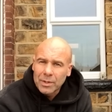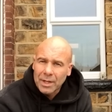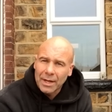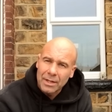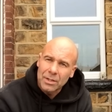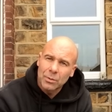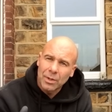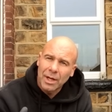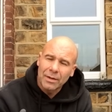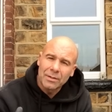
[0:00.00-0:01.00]
you can
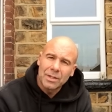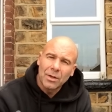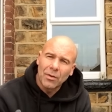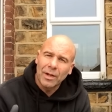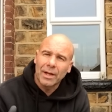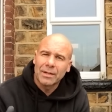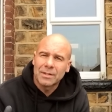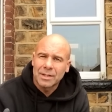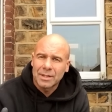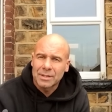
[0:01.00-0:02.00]
issue a guarantee all that
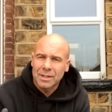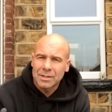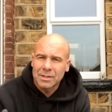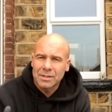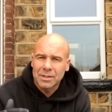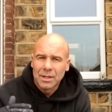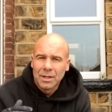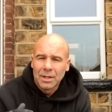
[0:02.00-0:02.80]
guarantee says is